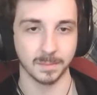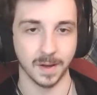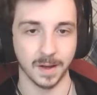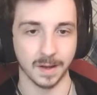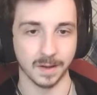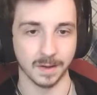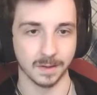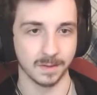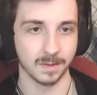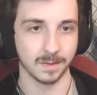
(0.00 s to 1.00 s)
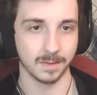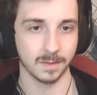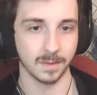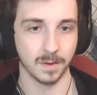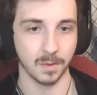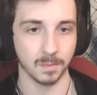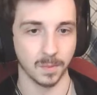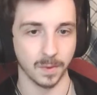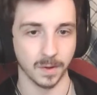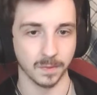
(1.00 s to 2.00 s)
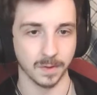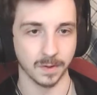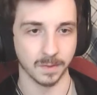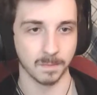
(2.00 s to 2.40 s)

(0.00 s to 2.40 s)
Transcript: by homeboy over here.